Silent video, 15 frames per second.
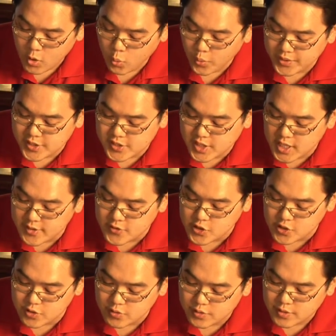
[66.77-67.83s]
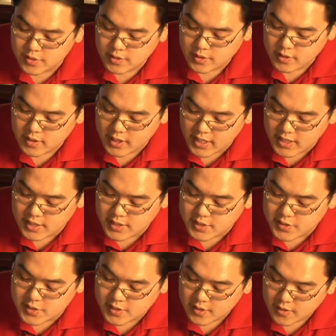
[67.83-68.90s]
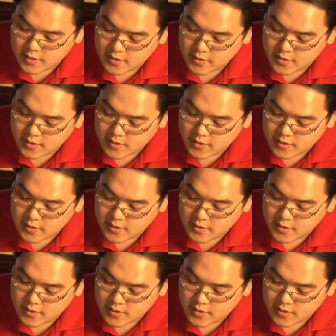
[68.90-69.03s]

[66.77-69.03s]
what this gives you is